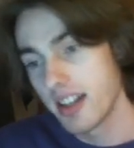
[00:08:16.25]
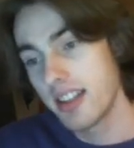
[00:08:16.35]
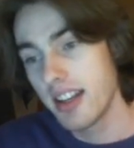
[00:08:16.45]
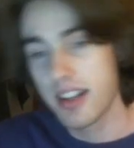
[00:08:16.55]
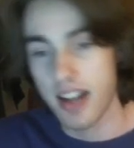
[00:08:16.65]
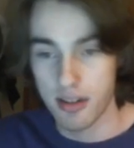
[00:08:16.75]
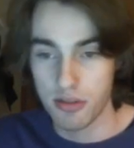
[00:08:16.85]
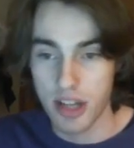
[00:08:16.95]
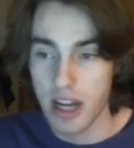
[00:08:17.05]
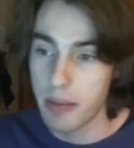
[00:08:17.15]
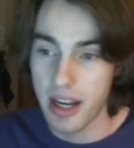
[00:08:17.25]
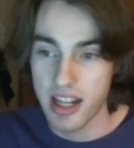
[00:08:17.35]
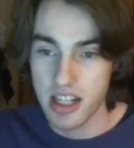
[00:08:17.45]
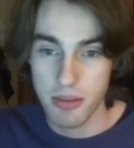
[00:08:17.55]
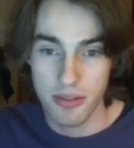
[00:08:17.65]
Did kind of look
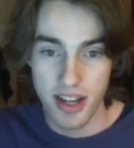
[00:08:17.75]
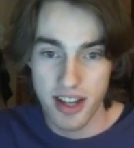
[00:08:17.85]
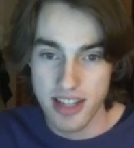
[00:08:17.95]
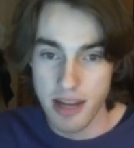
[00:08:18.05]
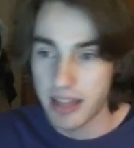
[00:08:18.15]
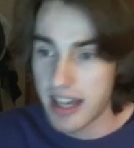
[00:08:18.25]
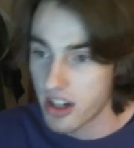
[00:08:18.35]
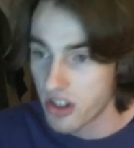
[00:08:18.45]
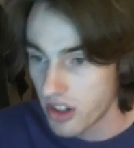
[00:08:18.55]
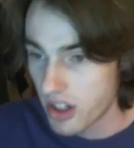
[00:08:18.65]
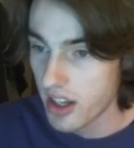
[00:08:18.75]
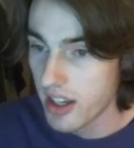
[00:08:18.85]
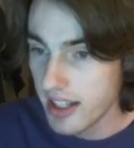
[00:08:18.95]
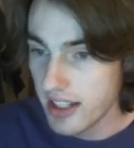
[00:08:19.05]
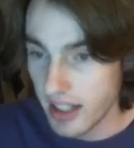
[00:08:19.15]
Albanian, to be fair, same latitude,
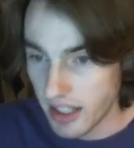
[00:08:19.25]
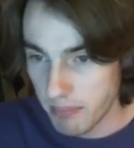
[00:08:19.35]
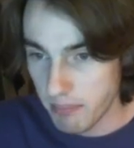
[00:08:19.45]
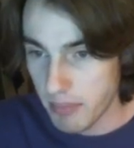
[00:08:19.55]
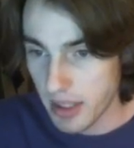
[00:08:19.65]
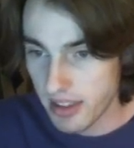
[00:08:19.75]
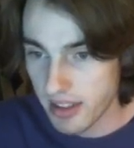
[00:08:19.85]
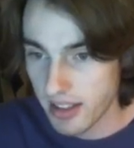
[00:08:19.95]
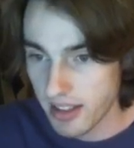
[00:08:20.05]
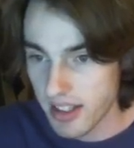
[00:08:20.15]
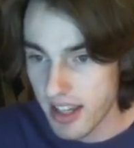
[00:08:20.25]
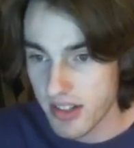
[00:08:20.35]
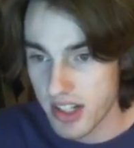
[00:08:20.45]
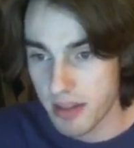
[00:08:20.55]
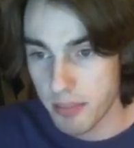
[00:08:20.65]
but yeah, we
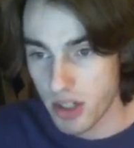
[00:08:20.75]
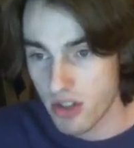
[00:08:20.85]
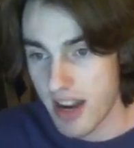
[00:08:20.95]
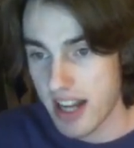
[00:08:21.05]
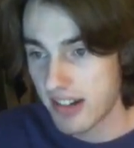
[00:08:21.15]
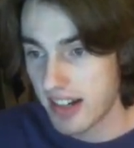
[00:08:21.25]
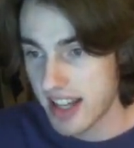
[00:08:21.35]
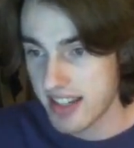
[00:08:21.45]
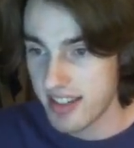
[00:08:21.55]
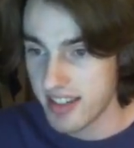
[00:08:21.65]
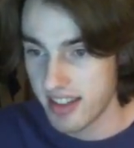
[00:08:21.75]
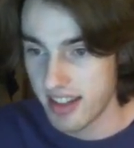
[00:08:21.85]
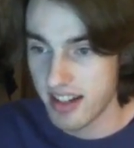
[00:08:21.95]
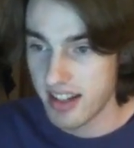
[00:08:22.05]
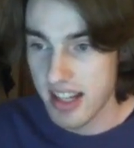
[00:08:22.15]
just had a bunch of Ankara guesses and
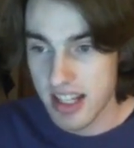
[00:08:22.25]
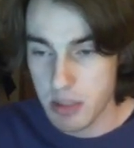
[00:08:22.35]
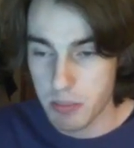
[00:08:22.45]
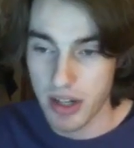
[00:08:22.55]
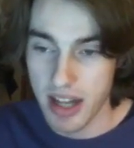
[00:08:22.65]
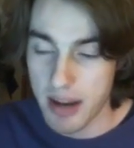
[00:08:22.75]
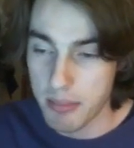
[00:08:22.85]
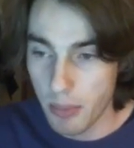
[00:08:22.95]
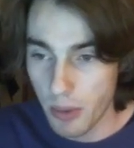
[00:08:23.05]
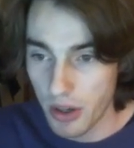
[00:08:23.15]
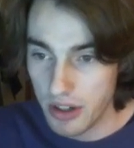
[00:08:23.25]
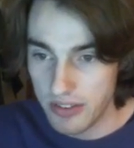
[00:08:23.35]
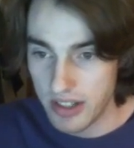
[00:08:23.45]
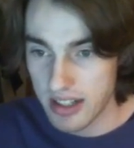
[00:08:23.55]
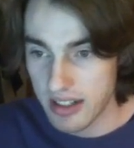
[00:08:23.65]
then spread out more
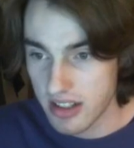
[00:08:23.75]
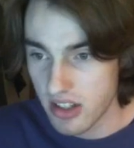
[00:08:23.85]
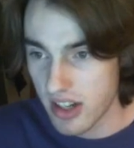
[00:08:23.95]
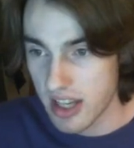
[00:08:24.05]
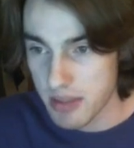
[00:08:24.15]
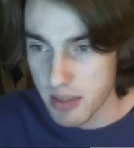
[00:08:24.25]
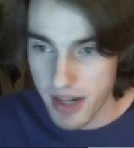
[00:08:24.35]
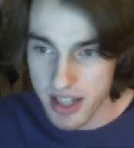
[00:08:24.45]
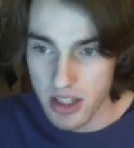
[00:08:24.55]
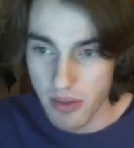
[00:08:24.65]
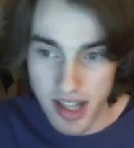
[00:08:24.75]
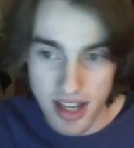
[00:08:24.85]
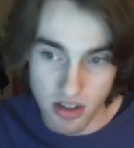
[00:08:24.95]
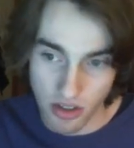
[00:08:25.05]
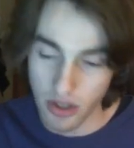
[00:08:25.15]
over Turkey. I'm surprised no one
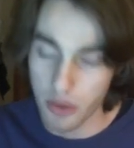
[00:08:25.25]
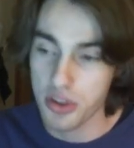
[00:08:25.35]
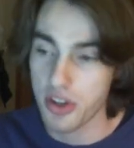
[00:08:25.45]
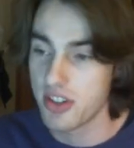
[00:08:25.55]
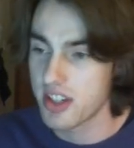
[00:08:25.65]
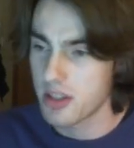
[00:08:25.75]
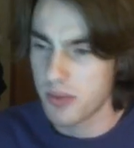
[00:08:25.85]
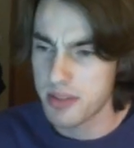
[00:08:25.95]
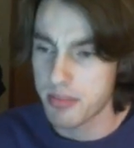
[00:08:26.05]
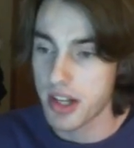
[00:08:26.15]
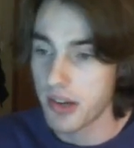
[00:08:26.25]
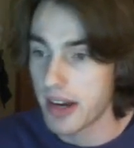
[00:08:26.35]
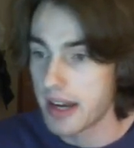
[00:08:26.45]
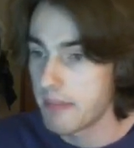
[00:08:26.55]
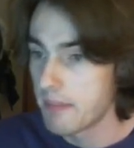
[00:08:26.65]
guessed on the north coast because it was pretty
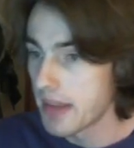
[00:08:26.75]
green.